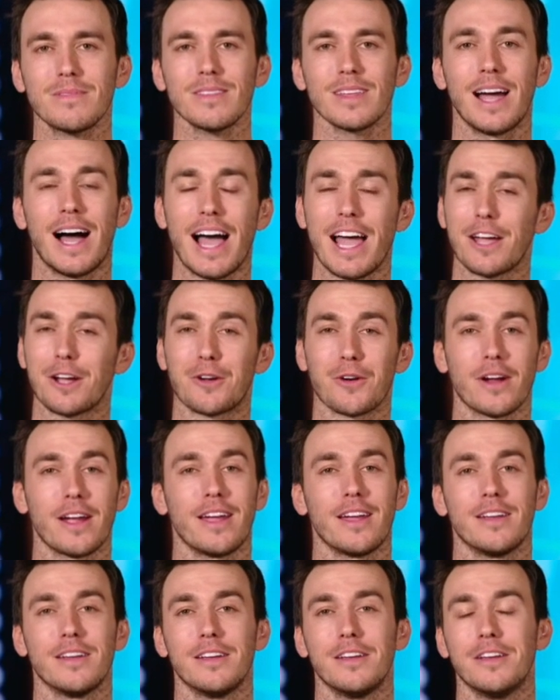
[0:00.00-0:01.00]
I agree.
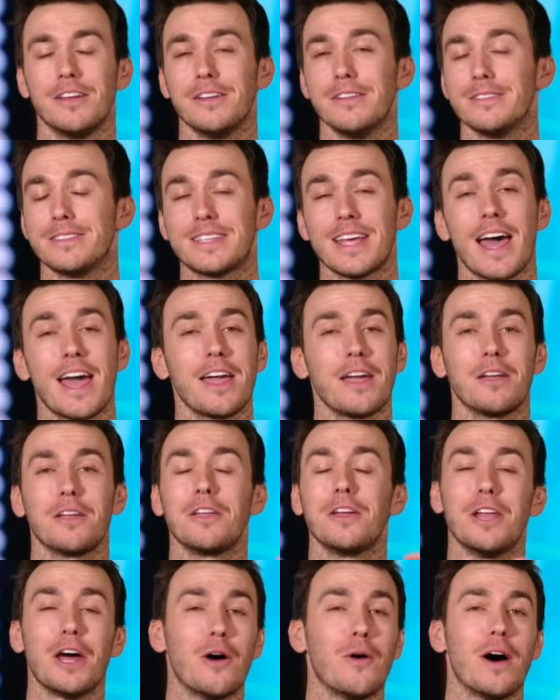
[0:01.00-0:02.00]
Say,
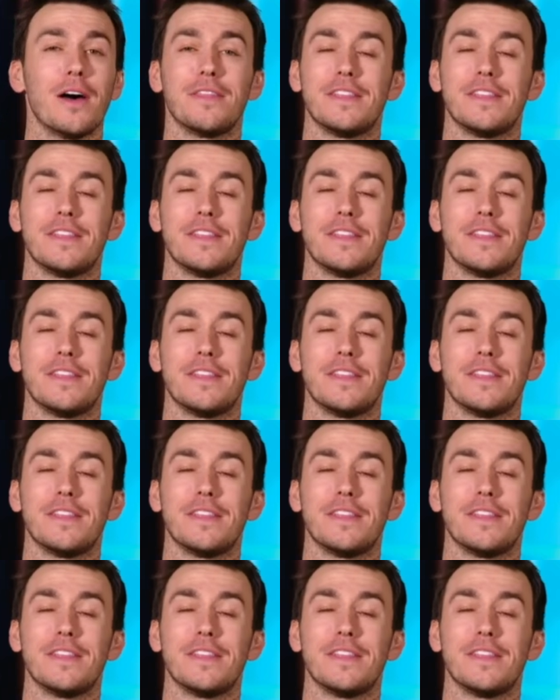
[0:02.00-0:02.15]
you know what,